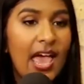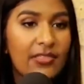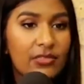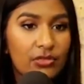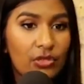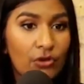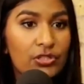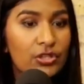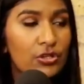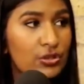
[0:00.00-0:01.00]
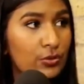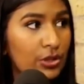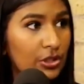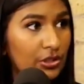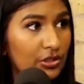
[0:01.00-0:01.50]
And those social
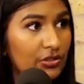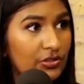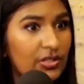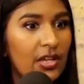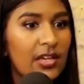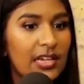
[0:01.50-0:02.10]
cues